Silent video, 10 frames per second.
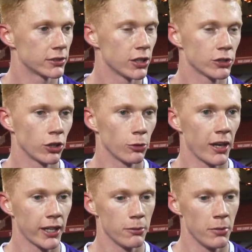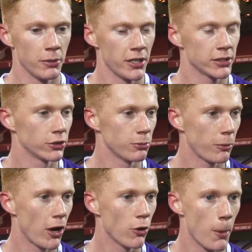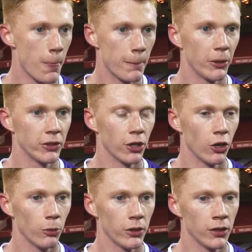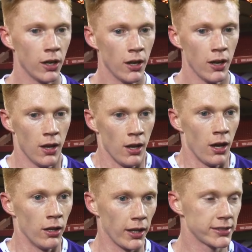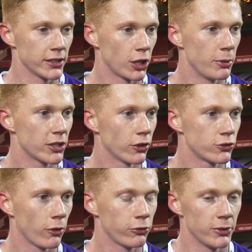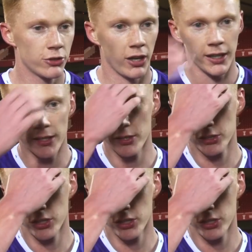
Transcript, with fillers: So it's all about getting minutes under my belt, building it up, and like I said, it's going to be a tough job for me to try and get into the